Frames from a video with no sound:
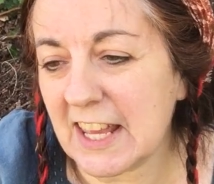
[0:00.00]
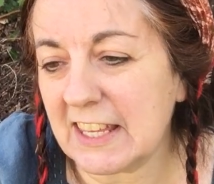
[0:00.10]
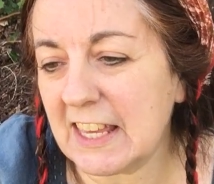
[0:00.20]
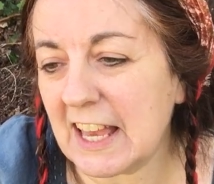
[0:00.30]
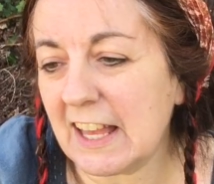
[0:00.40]

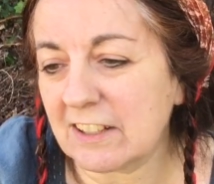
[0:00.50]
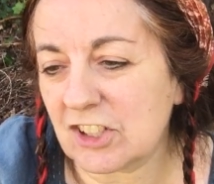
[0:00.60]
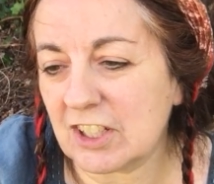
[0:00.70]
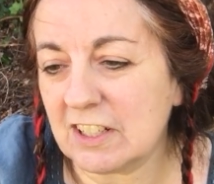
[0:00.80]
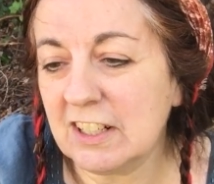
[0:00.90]
taking
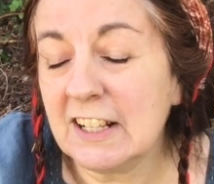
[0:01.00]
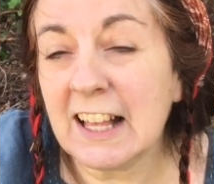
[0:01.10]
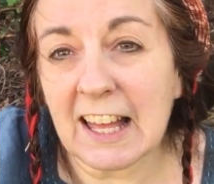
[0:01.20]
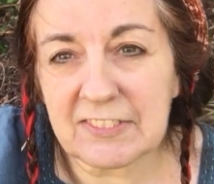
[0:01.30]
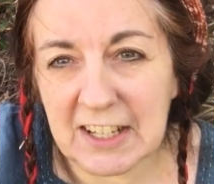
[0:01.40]
action,
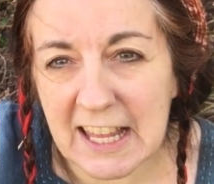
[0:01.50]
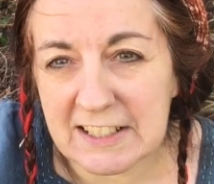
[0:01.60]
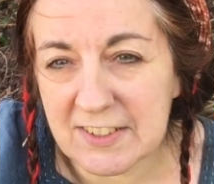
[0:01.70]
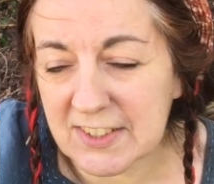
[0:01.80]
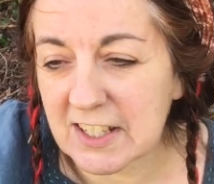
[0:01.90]
and the
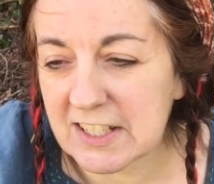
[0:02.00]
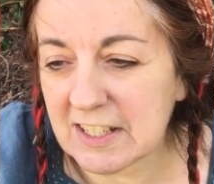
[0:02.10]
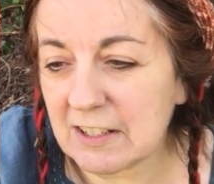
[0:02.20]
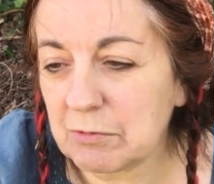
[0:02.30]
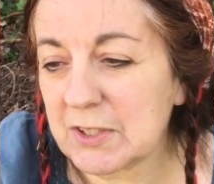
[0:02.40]
letters
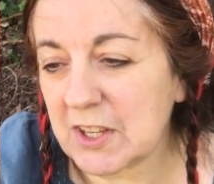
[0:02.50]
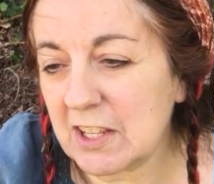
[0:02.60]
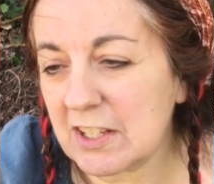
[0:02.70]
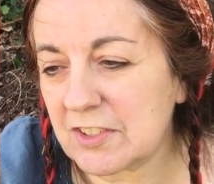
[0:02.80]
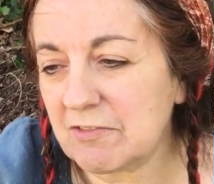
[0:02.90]
idea was
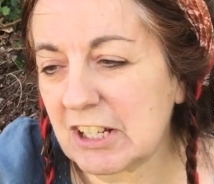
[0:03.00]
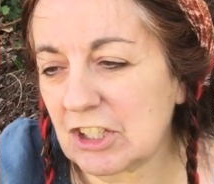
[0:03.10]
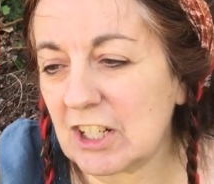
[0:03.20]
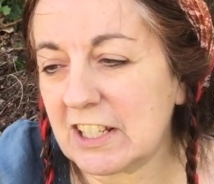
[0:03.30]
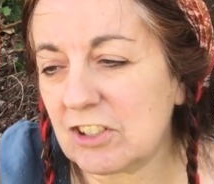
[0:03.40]
hers
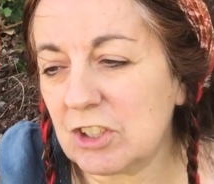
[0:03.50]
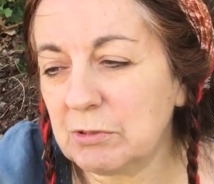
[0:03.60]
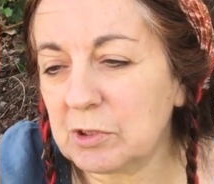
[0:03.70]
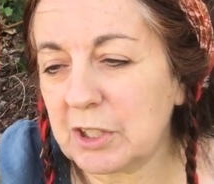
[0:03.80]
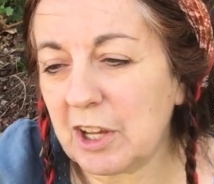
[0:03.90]
originally, as you
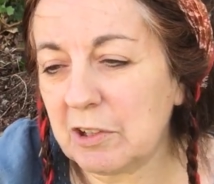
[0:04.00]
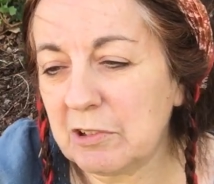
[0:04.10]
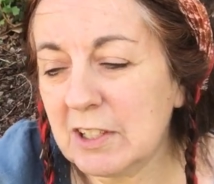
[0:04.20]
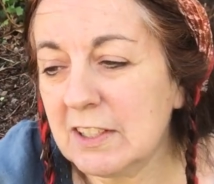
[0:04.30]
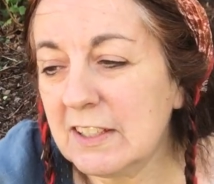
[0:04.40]
all know.
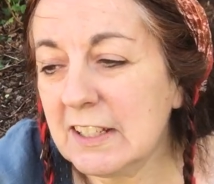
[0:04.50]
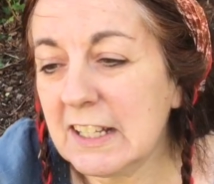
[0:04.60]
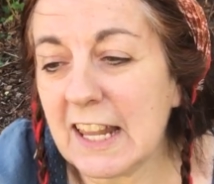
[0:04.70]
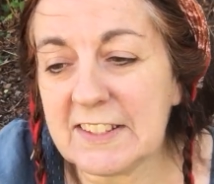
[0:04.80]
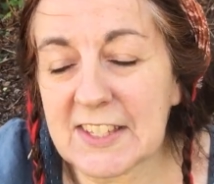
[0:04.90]

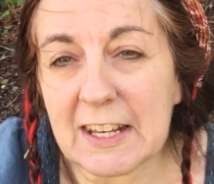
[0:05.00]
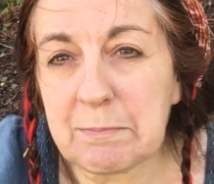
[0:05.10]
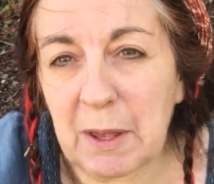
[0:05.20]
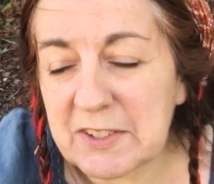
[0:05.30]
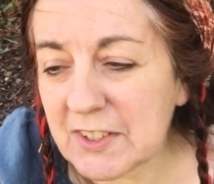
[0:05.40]
Let's get a
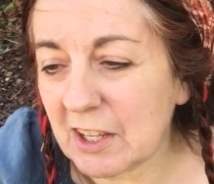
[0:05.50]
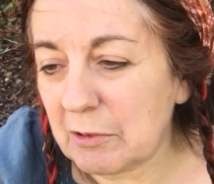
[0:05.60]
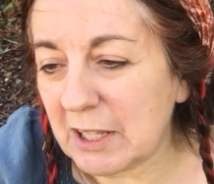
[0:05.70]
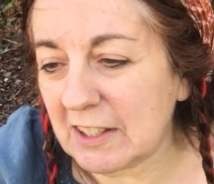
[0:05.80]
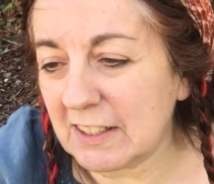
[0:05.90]
buzz
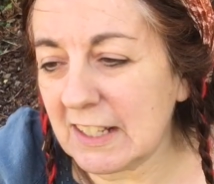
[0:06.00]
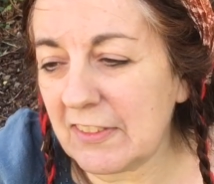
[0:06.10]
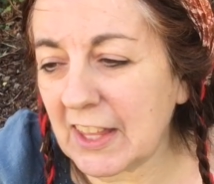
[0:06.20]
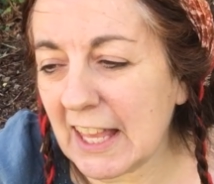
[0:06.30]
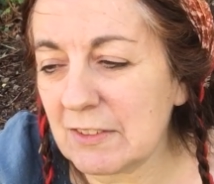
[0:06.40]
going.
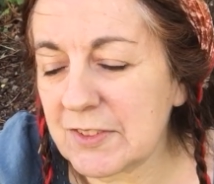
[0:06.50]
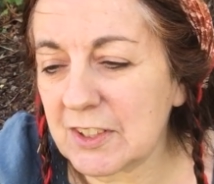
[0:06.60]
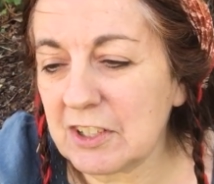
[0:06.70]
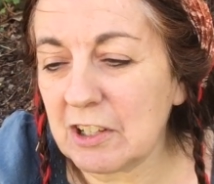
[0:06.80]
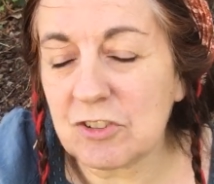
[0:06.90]
Let the
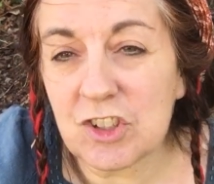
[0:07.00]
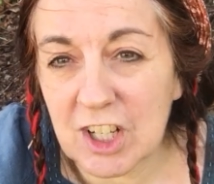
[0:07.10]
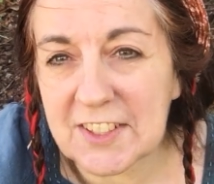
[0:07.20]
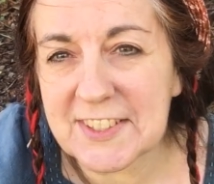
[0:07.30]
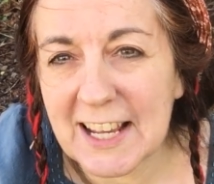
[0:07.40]
council know
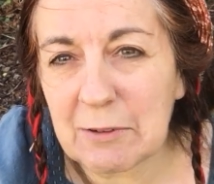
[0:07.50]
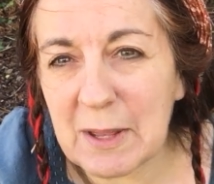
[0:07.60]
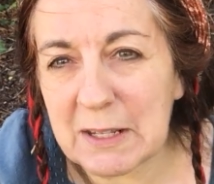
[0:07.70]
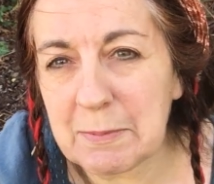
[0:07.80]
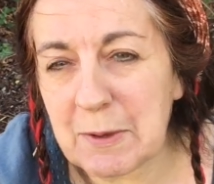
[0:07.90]
just how
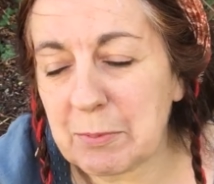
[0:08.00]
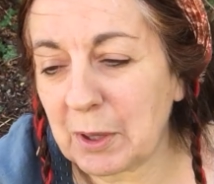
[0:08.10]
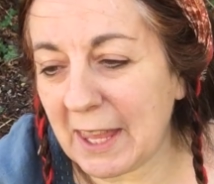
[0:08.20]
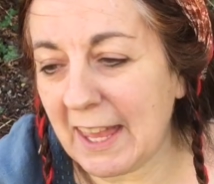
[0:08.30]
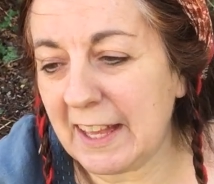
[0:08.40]
many people
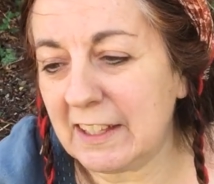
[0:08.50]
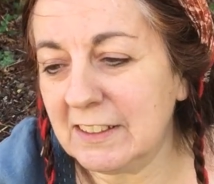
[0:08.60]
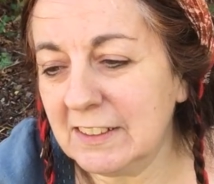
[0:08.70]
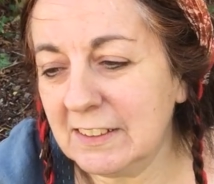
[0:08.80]
care.